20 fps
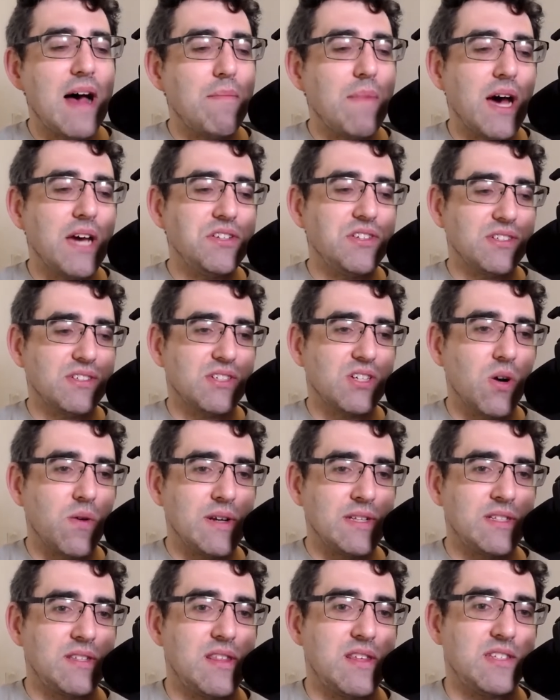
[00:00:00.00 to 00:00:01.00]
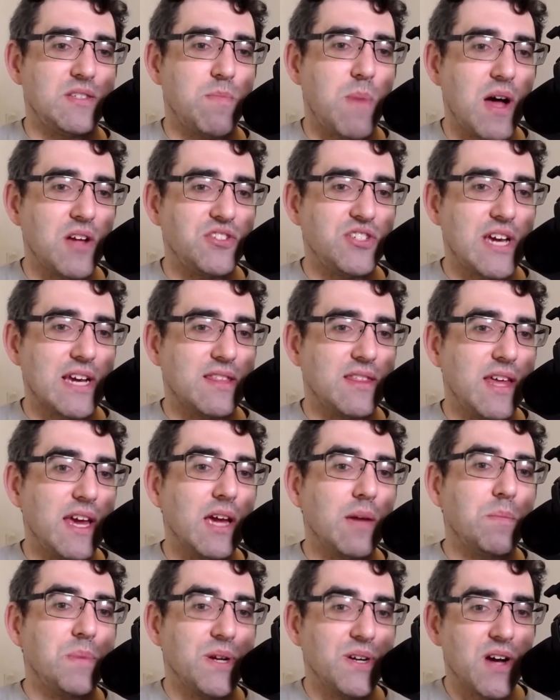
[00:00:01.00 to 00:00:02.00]
I just go into the spot check
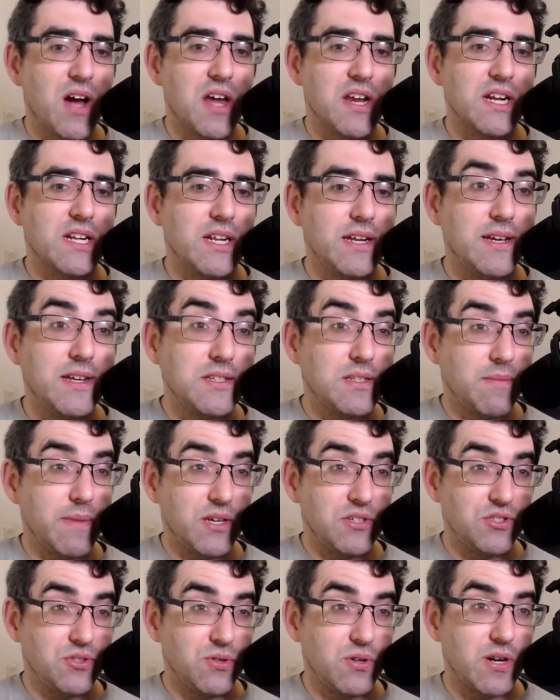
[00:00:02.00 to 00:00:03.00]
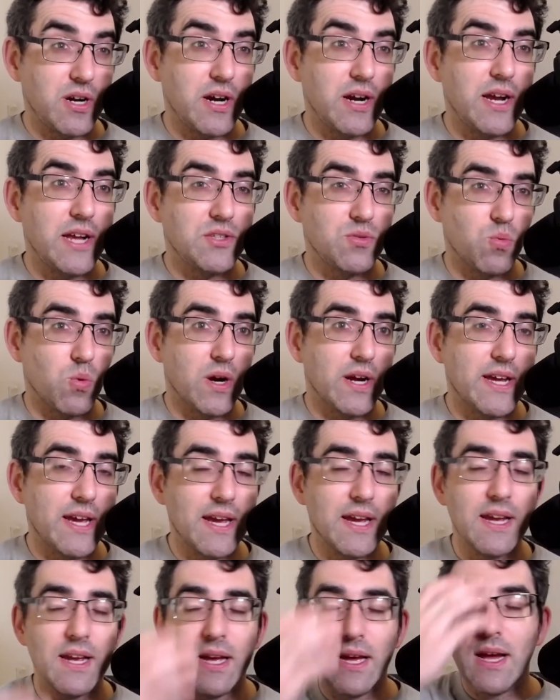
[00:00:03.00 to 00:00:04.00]
thing periodically to make sure it's working,